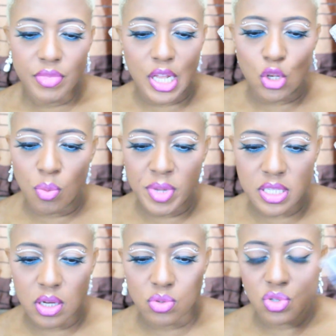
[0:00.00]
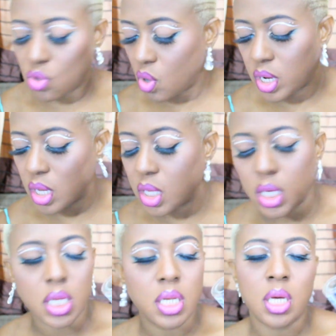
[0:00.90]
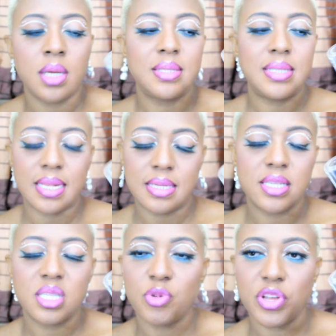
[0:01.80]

Don't miss out on a good setting spray